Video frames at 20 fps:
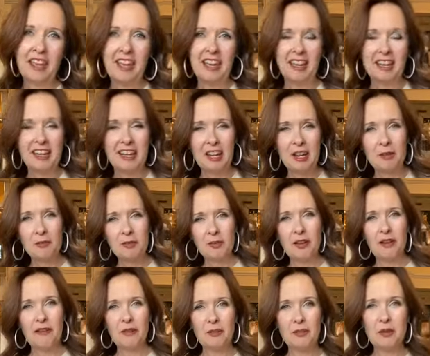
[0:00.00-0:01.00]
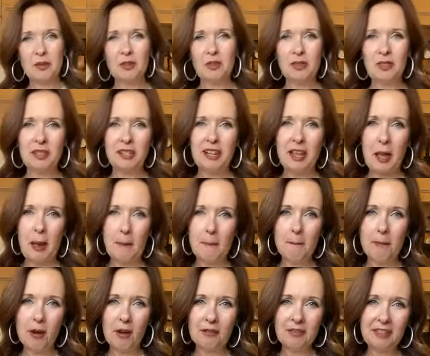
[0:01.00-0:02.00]
and I hope you have a most
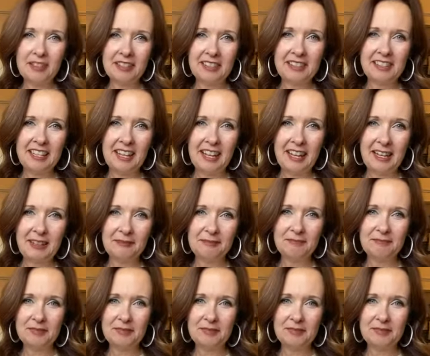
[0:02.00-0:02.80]
marvelous day.